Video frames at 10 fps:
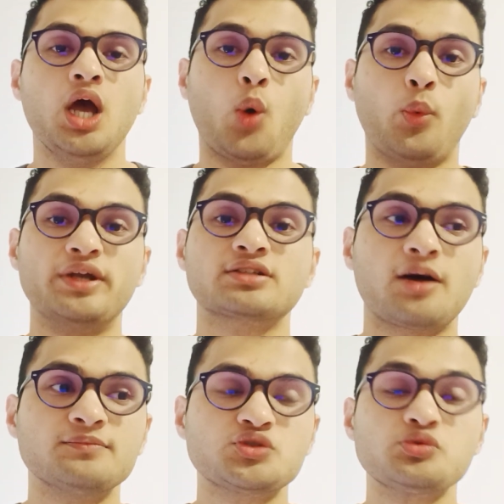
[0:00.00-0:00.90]
When it
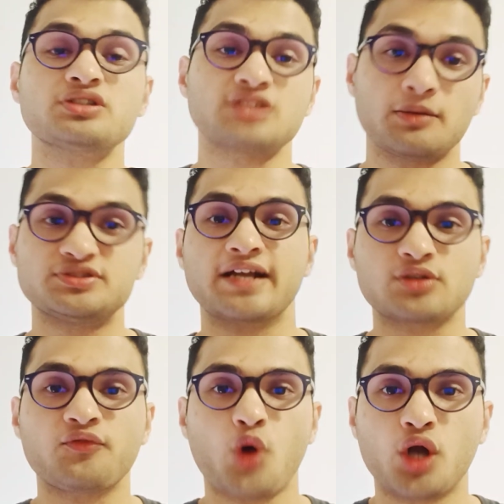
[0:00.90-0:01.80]
comes to the
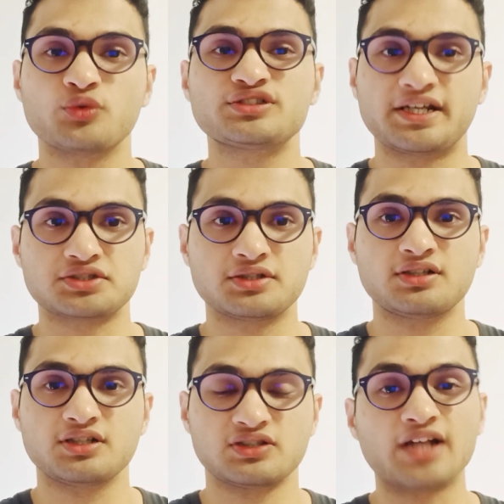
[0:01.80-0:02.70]
subject of
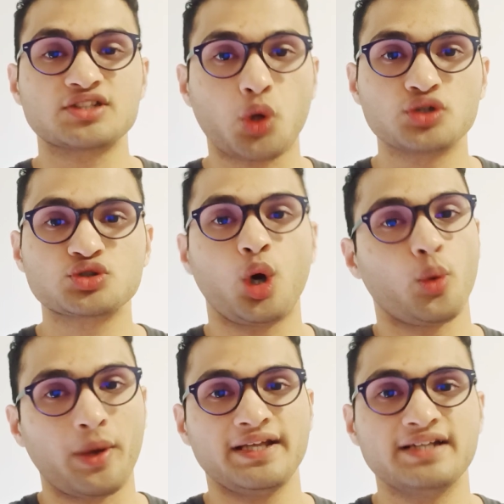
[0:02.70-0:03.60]
conversation, that's
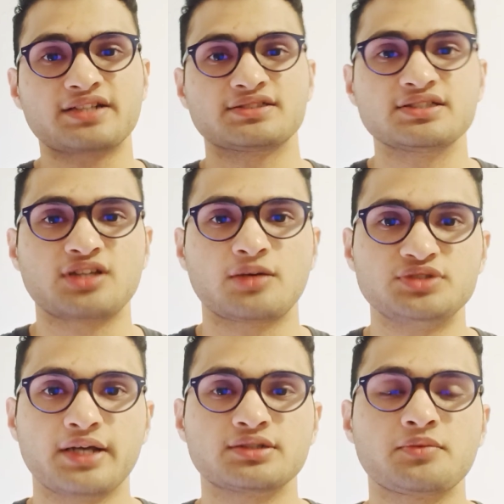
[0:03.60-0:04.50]
also a very interesting
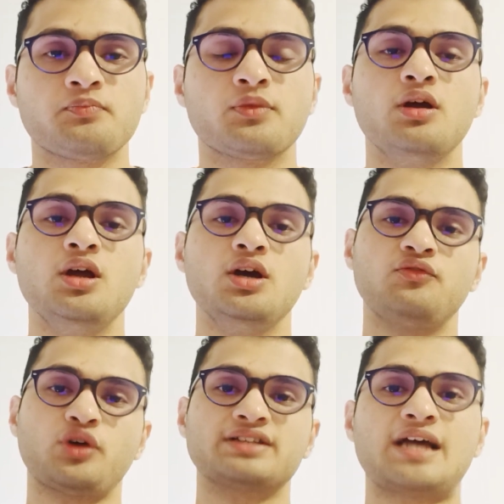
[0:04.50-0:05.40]
subject.
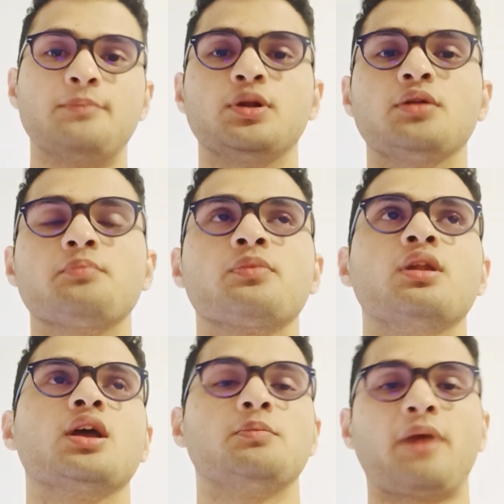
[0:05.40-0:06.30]
For example,
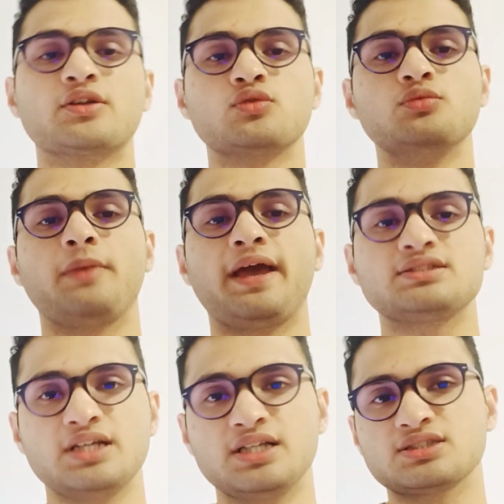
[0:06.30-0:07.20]
my
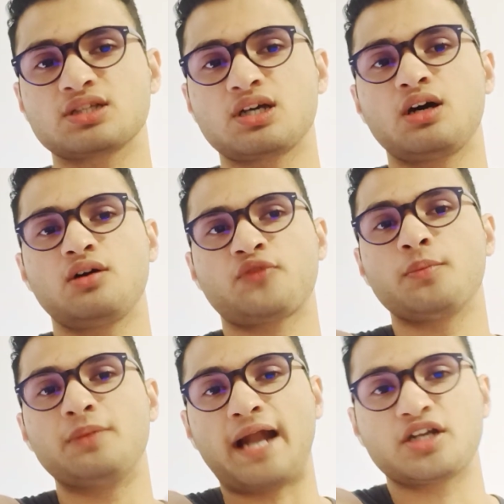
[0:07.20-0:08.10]
roommate is
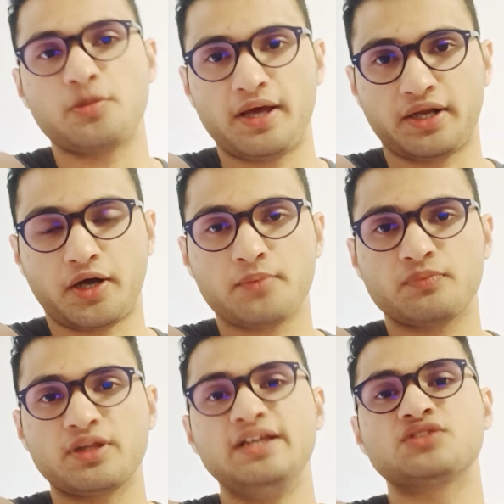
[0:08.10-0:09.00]
from Latin
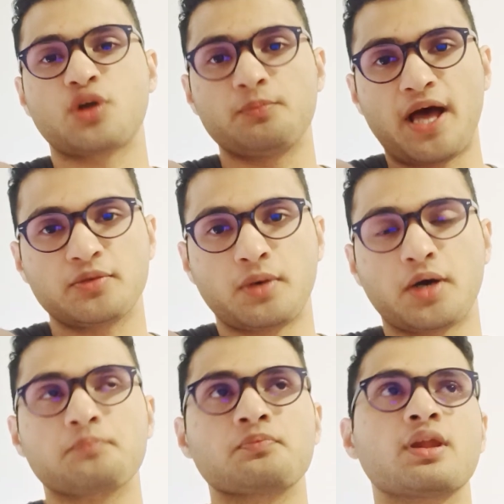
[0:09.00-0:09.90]
America. He's from
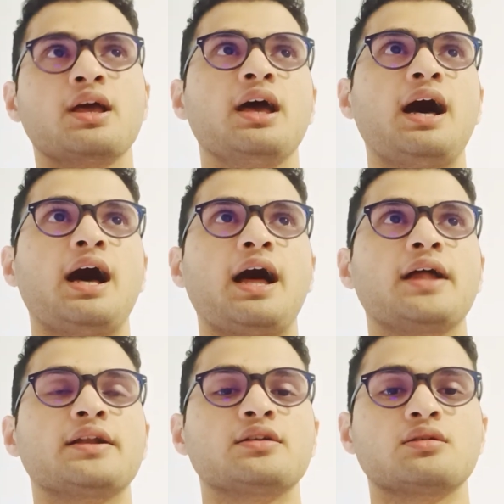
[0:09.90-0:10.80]
Panama.
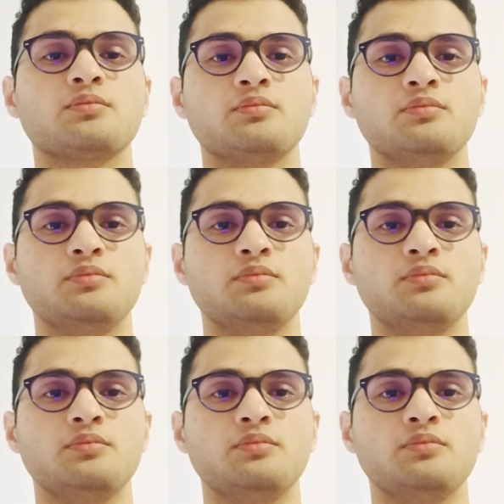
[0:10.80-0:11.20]
And